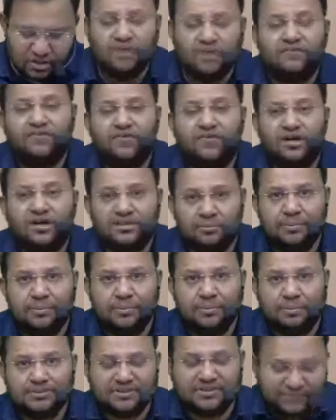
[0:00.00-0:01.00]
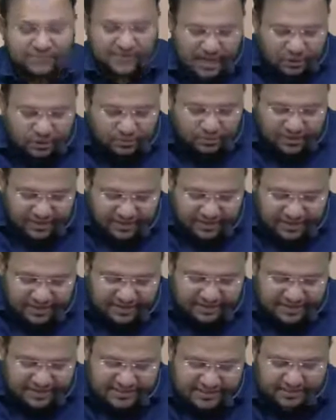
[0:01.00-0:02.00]
For the purpose of accounting,
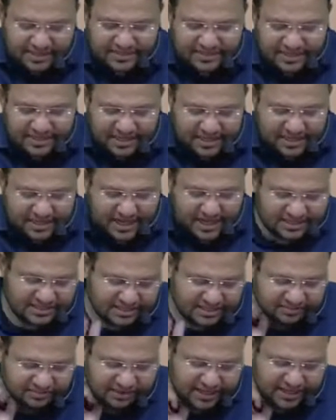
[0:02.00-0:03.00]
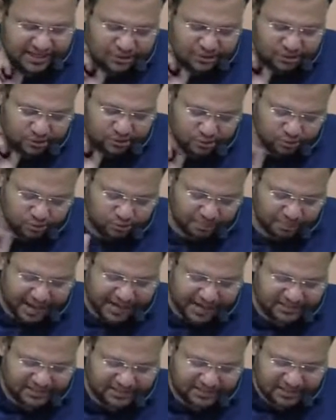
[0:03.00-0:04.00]
investments are classified into two
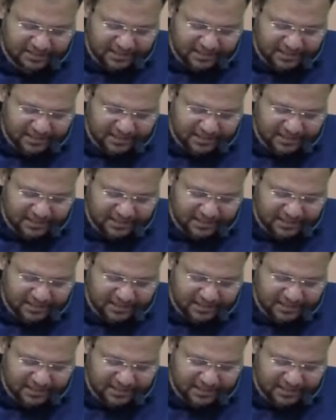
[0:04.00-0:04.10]
parts.